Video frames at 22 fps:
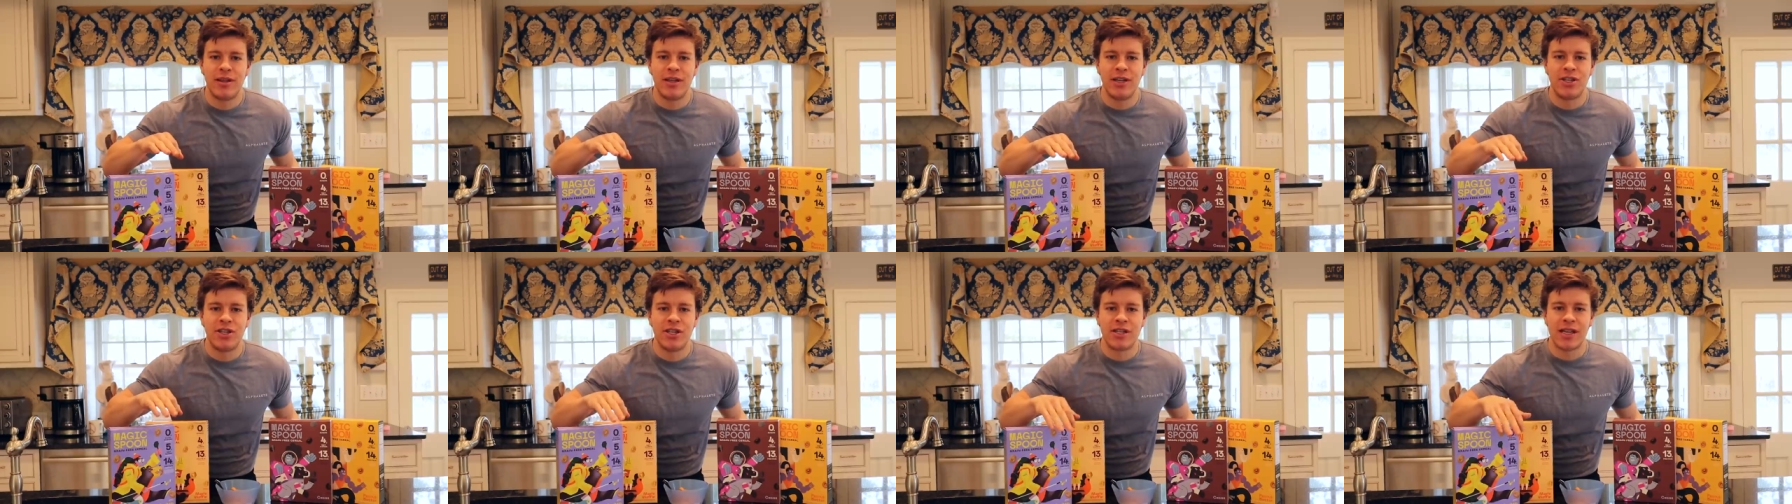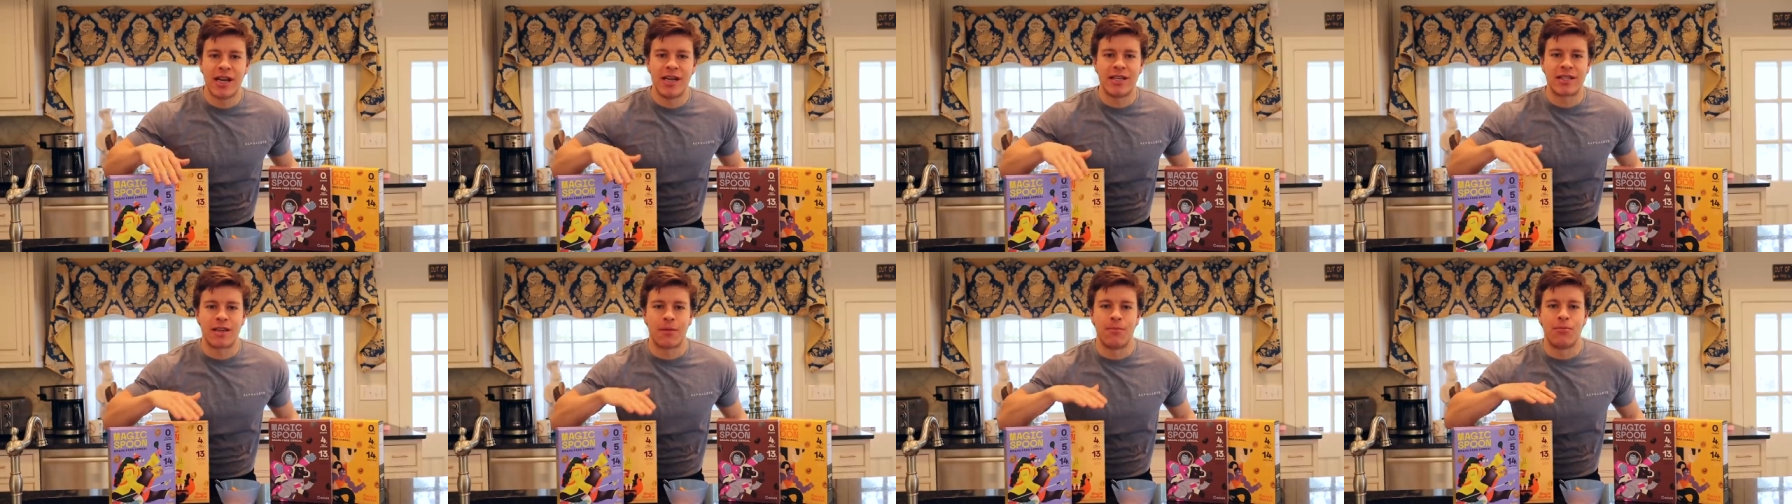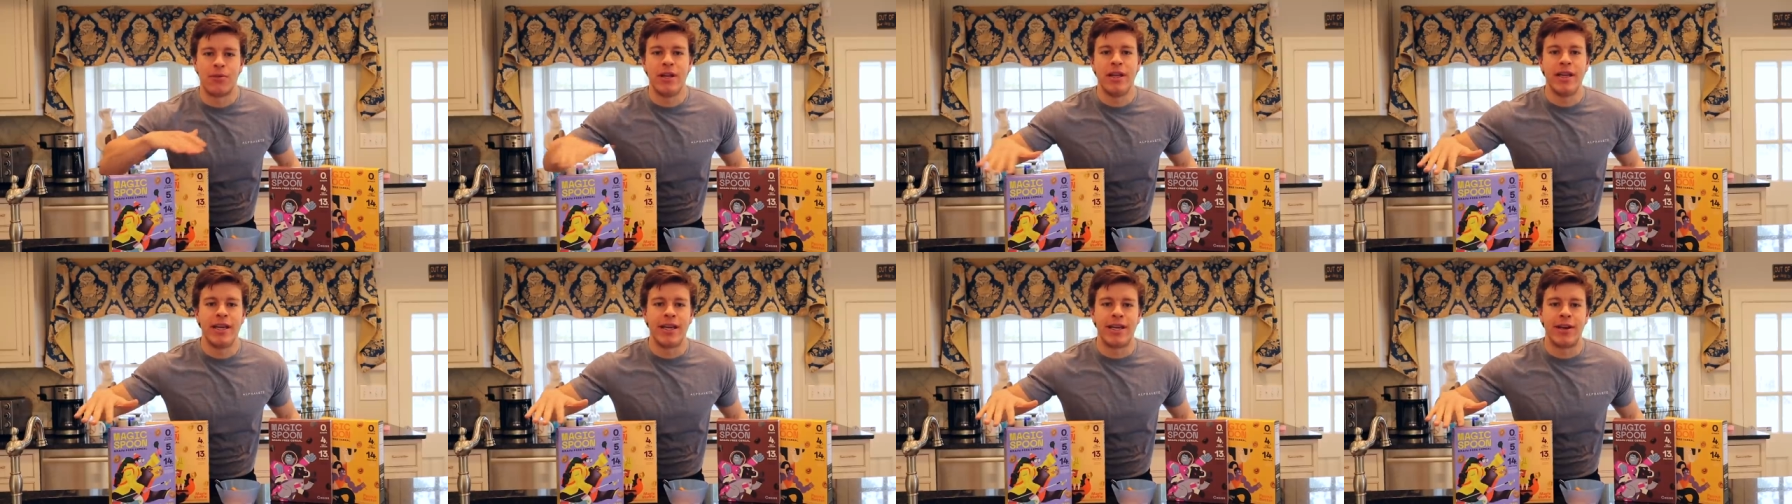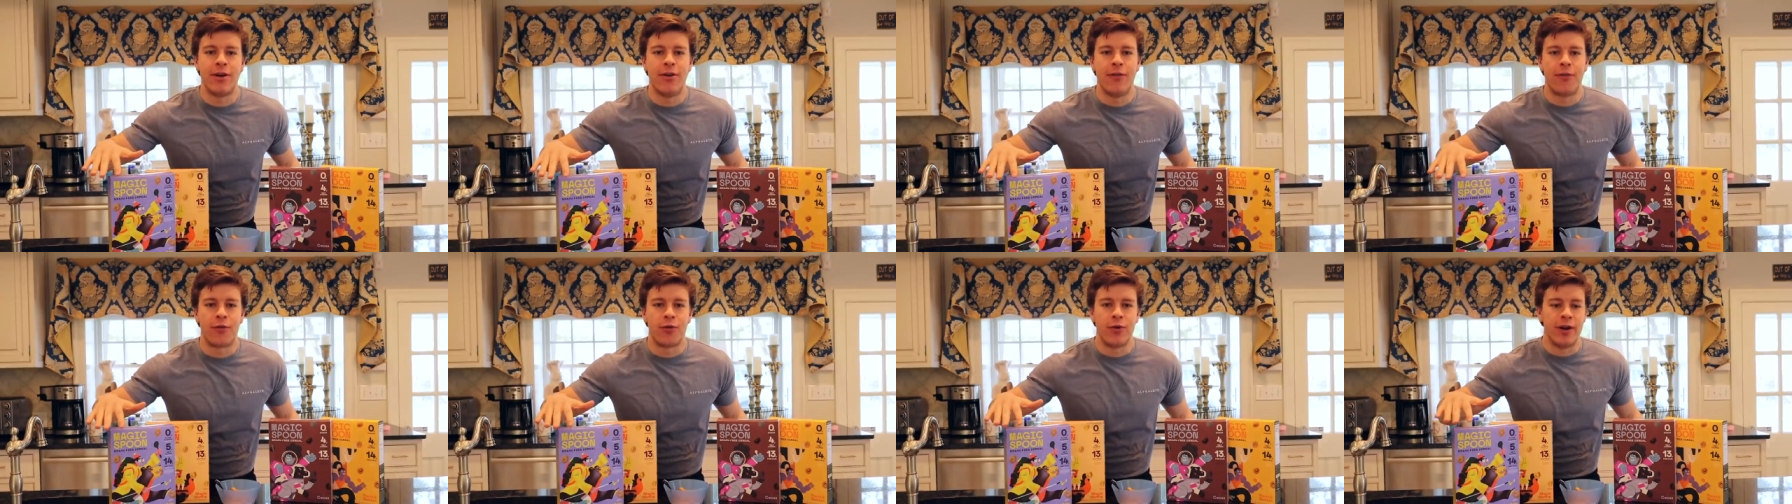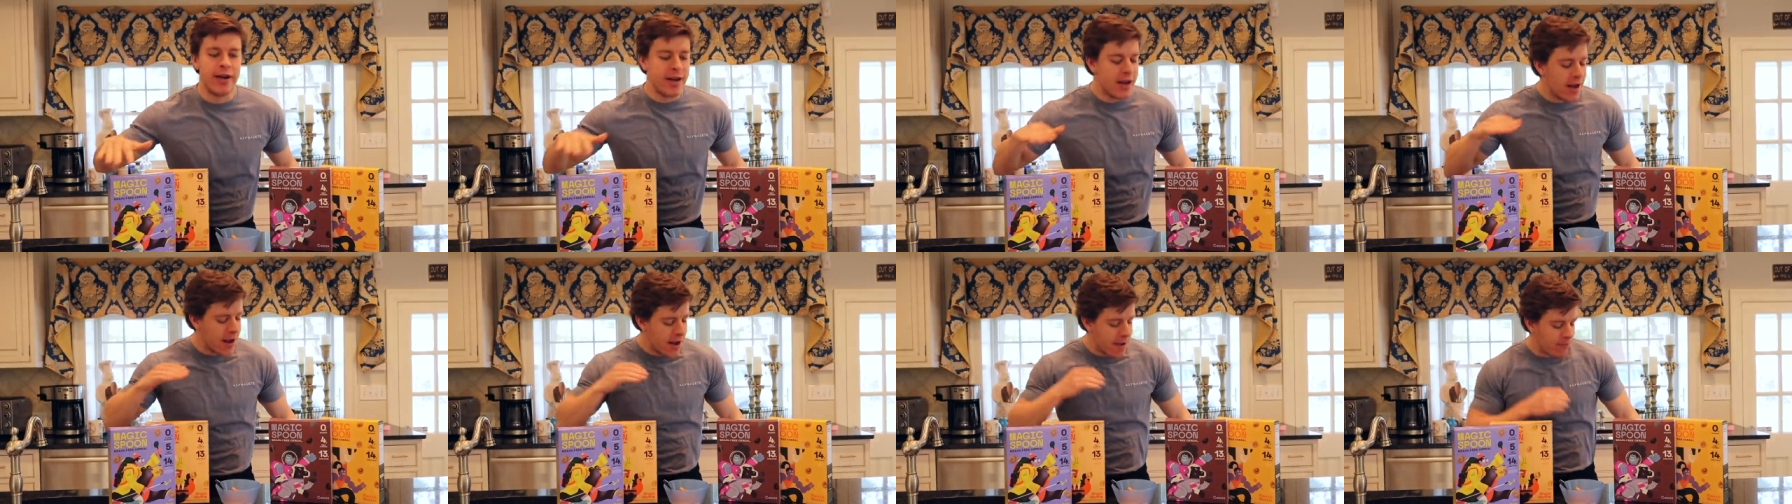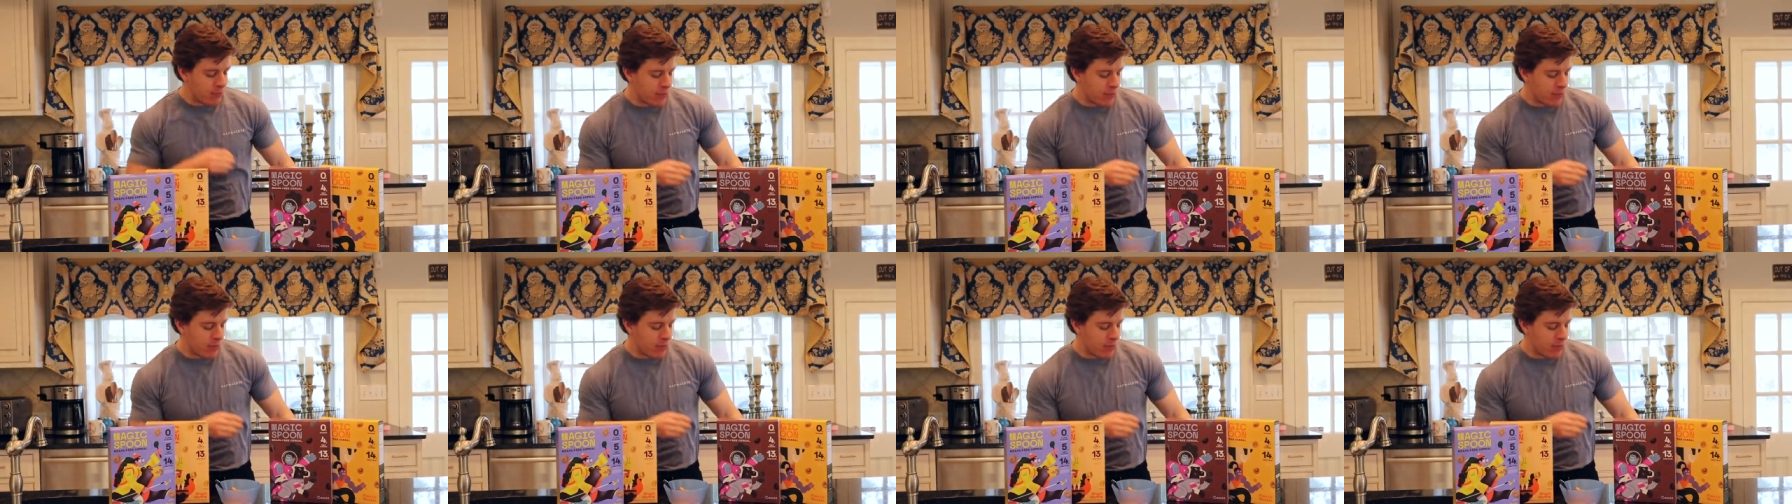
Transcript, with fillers: delicious and is completely guilt-free.